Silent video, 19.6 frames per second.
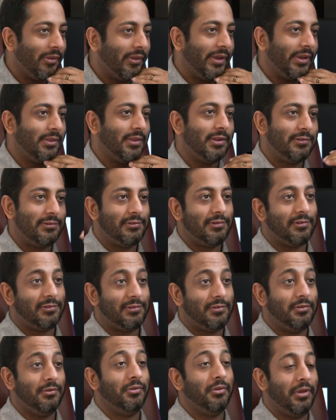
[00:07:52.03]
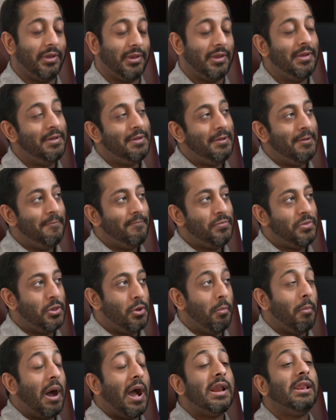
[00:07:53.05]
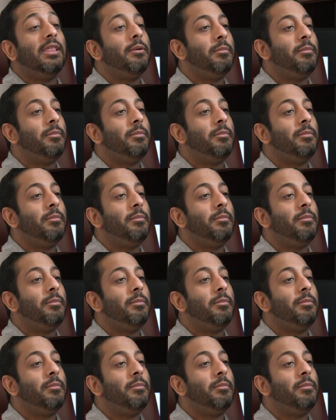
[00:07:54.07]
Like, that's just like, your mind